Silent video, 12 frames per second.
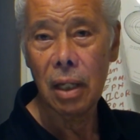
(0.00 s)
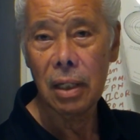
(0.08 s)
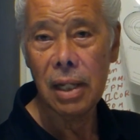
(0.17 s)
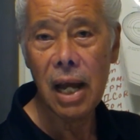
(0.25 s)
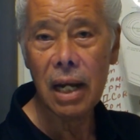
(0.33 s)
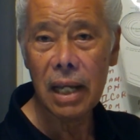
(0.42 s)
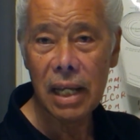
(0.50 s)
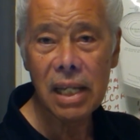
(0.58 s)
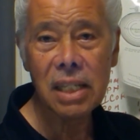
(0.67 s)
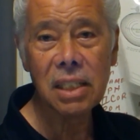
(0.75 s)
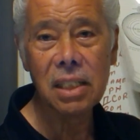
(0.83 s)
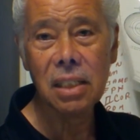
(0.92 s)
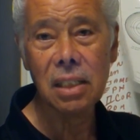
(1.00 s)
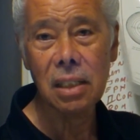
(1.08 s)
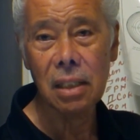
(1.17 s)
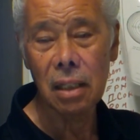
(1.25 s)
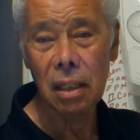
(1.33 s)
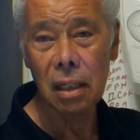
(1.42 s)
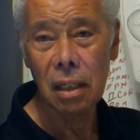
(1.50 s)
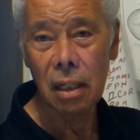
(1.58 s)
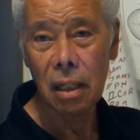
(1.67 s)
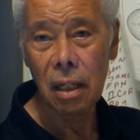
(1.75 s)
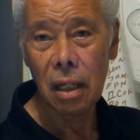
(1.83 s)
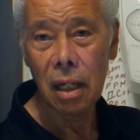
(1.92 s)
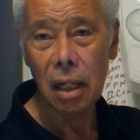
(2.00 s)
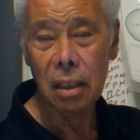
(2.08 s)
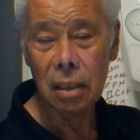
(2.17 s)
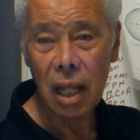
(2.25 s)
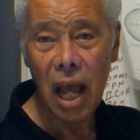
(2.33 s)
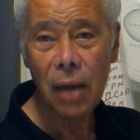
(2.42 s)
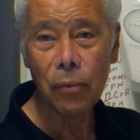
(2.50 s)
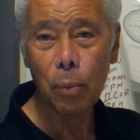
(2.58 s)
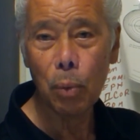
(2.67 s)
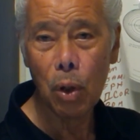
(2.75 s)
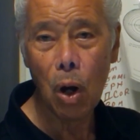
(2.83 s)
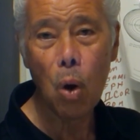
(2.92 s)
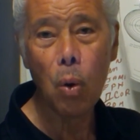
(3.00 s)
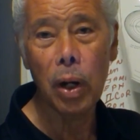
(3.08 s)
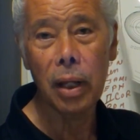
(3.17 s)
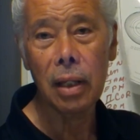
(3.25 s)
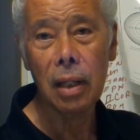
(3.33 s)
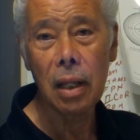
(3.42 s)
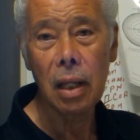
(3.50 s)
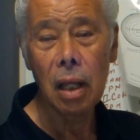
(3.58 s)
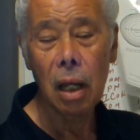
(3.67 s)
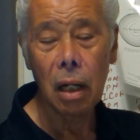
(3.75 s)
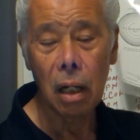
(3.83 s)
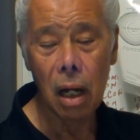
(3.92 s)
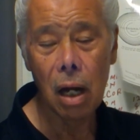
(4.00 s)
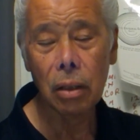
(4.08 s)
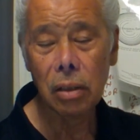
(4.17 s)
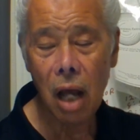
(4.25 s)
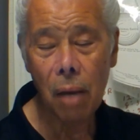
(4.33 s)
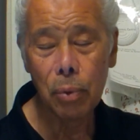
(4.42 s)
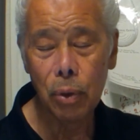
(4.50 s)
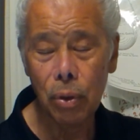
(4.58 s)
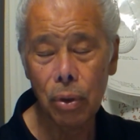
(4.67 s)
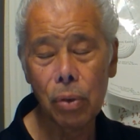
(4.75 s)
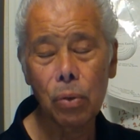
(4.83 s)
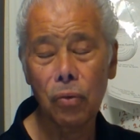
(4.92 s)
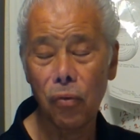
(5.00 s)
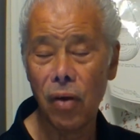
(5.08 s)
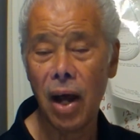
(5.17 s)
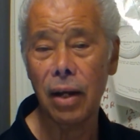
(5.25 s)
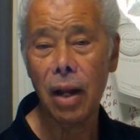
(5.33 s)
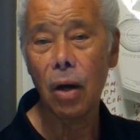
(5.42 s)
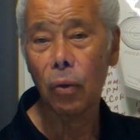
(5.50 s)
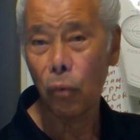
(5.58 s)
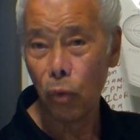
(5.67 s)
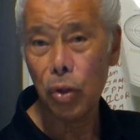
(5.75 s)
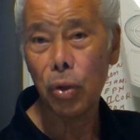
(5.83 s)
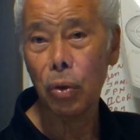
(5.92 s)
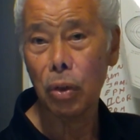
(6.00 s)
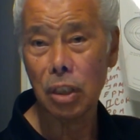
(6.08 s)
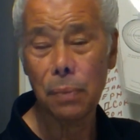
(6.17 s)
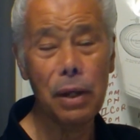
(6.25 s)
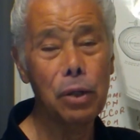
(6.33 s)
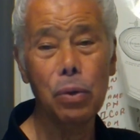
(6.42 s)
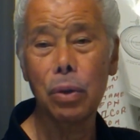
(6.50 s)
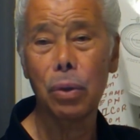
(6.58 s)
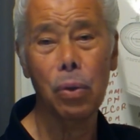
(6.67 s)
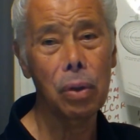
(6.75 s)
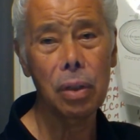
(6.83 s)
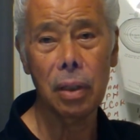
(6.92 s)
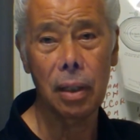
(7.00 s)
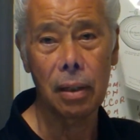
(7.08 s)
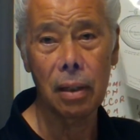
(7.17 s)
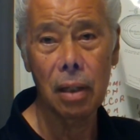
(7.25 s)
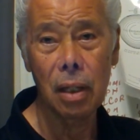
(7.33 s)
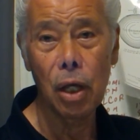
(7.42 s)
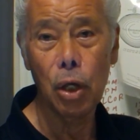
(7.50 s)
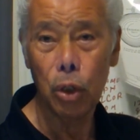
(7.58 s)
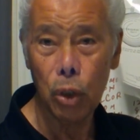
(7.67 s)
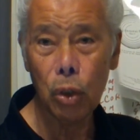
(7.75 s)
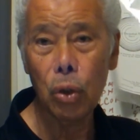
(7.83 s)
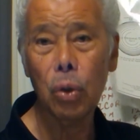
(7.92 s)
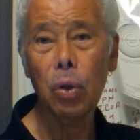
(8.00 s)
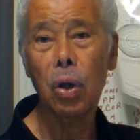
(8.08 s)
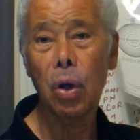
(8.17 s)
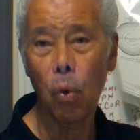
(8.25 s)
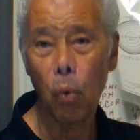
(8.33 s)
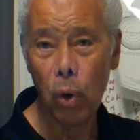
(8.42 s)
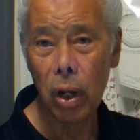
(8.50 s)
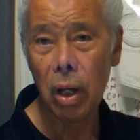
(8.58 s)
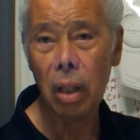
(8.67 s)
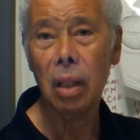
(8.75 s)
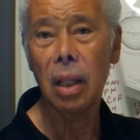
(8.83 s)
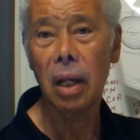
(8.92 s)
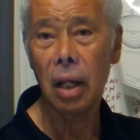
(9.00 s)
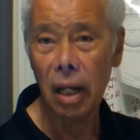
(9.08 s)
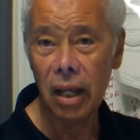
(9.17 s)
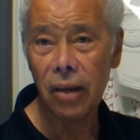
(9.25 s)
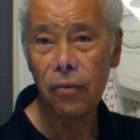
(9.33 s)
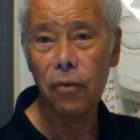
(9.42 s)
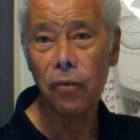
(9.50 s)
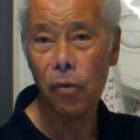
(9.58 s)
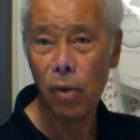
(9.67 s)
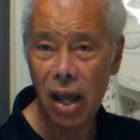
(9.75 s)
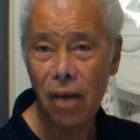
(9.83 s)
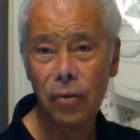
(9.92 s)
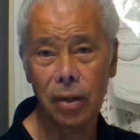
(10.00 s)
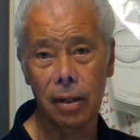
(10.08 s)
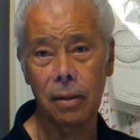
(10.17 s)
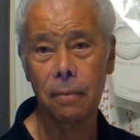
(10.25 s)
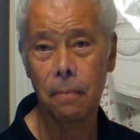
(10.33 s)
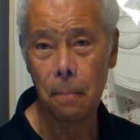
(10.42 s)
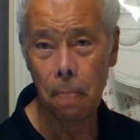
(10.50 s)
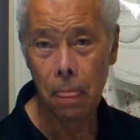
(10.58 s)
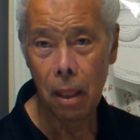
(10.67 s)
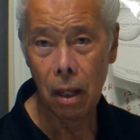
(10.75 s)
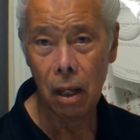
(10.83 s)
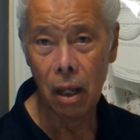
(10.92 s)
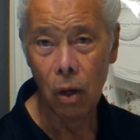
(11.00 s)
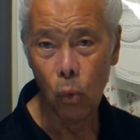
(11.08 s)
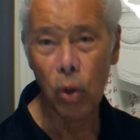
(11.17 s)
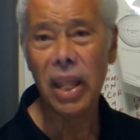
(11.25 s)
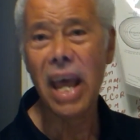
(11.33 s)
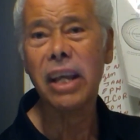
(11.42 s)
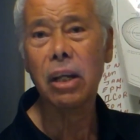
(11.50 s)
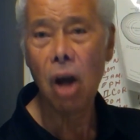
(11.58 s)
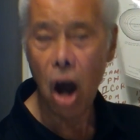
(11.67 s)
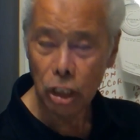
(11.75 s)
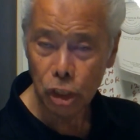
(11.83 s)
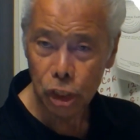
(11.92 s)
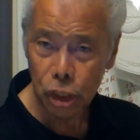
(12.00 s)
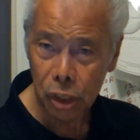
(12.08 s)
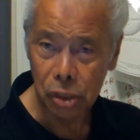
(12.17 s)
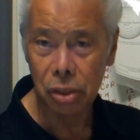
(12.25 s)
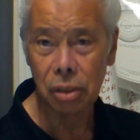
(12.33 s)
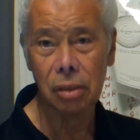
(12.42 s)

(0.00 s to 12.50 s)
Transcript: There is a time from going. Not up to you to find out where you're going to spend your eternity. You will live forever with a consciousness.